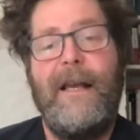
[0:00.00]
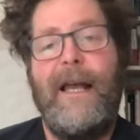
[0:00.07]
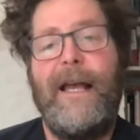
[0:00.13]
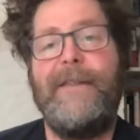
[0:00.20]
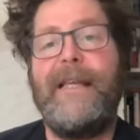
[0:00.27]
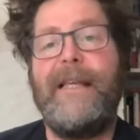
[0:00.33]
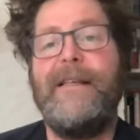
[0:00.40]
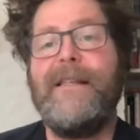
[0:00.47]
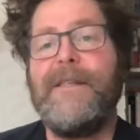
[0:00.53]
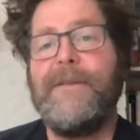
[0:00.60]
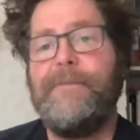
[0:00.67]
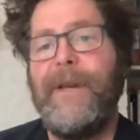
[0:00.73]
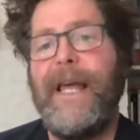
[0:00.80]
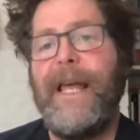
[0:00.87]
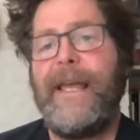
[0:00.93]
And they
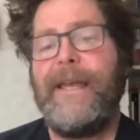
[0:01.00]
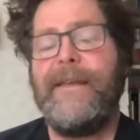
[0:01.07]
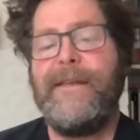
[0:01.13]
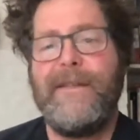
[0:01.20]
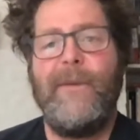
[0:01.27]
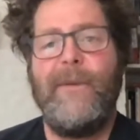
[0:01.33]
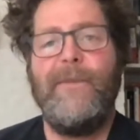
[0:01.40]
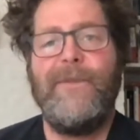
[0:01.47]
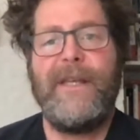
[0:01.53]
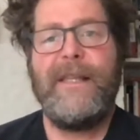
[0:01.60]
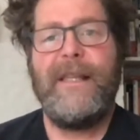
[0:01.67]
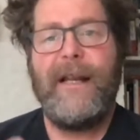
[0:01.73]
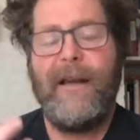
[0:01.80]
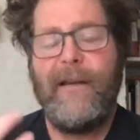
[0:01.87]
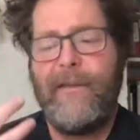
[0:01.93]
display something
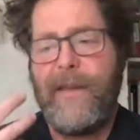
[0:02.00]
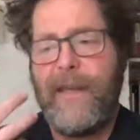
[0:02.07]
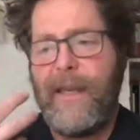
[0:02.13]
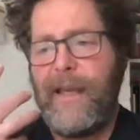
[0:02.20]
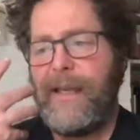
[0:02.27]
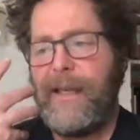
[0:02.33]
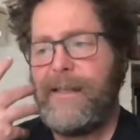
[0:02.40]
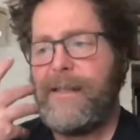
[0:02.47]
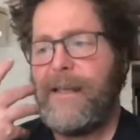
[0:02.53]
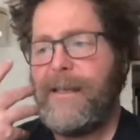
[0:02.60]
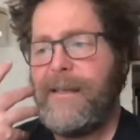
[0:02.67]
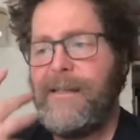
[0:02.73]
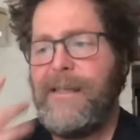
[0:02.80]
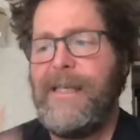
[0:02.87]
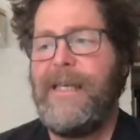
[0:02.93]
that I think is a
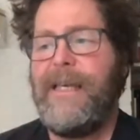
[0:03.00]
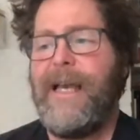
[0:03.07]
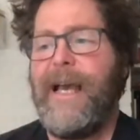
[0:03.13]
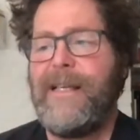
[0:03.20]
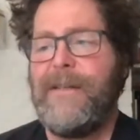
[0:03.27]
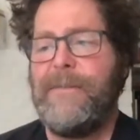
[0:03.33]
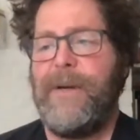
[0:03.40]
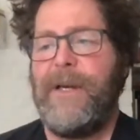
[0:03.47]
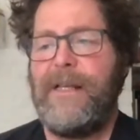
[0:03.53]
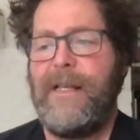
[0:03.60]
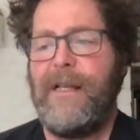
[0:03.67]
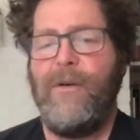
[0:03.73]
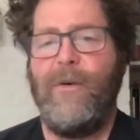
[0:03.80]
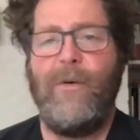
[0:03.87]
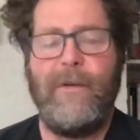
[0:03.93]
key aspect
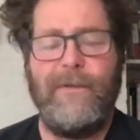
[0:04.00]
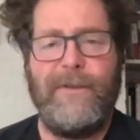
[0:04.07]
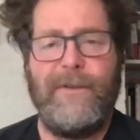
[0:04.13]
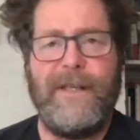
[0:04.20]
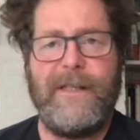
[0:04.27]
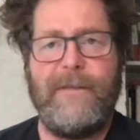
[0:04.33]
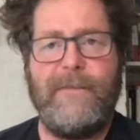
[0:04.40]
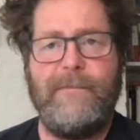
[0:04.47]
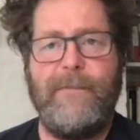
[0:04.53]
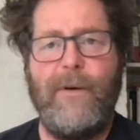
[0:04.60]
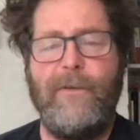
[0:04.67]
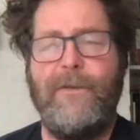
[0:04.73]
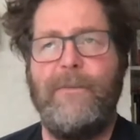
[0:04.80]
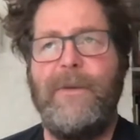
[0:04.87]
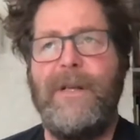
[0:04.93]
in all of this,
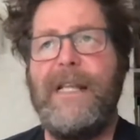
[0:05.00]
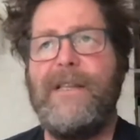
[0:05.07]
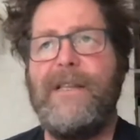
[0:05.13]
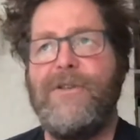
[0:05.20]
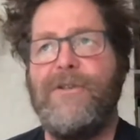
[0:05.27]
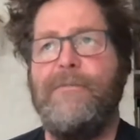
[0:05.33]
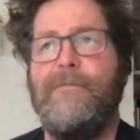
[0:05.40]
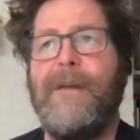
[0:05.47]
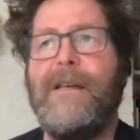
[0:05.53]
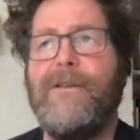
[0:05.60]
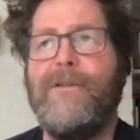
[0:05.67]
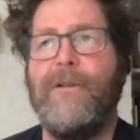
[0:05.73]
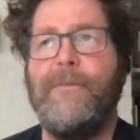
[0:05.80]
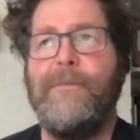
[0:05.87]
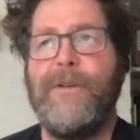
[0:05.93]
both from an
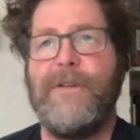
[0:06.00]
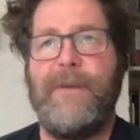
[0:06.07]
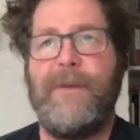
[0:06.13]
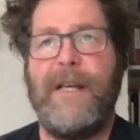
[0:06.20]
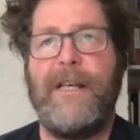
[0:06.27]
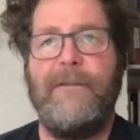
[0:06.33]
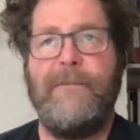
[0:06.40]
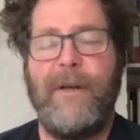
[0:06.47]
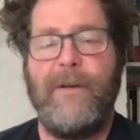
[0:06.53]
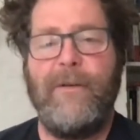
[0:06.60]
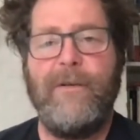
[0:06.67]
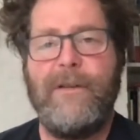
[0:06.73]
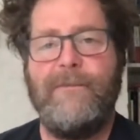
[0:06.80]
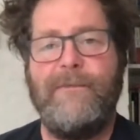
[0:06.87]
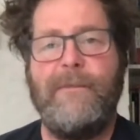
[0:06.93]
instrumental perspective, but
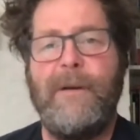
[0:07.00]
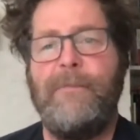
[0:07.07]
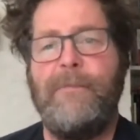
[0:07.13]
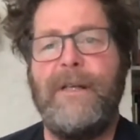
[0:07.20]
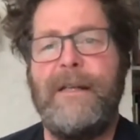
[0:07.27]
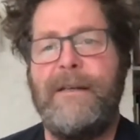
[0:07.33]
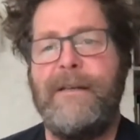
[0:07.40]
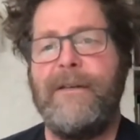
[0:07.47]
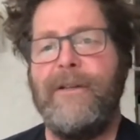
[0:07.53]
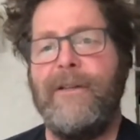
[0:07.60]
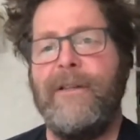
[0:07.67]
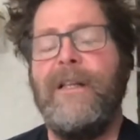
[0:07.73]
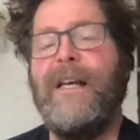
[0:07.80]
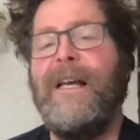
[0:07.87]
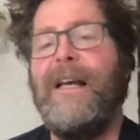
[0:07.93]
also from a
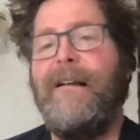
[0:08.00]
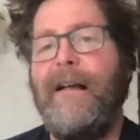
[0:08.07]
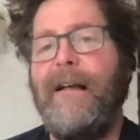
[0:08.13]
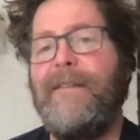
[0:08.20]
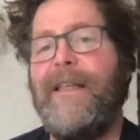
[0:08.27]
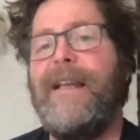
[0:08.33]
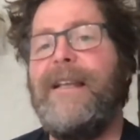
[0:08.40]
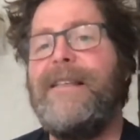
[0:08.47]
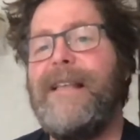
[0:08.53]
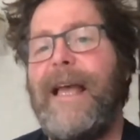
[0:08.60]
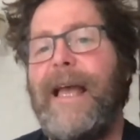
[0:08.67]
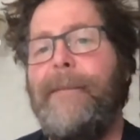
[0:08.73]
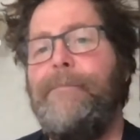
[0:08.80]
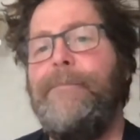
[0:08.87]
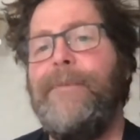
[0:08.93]
political, and that is
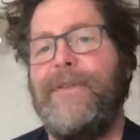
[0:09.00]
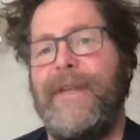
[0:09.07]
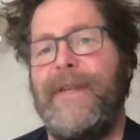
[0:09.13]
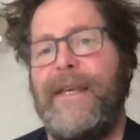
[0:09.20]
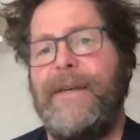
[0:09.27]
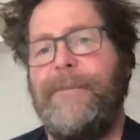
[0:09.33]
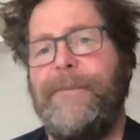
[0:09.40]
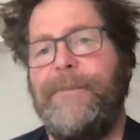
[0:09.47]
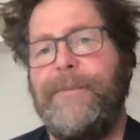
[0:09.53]
empathy.